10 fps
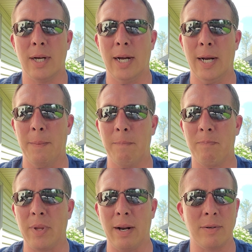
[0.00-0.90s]
And
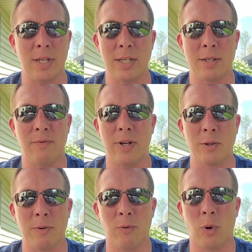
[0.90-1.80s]
I've said this in videos
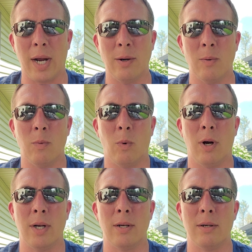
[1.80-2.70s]
before, I don't
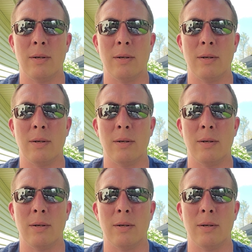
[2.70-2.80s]
want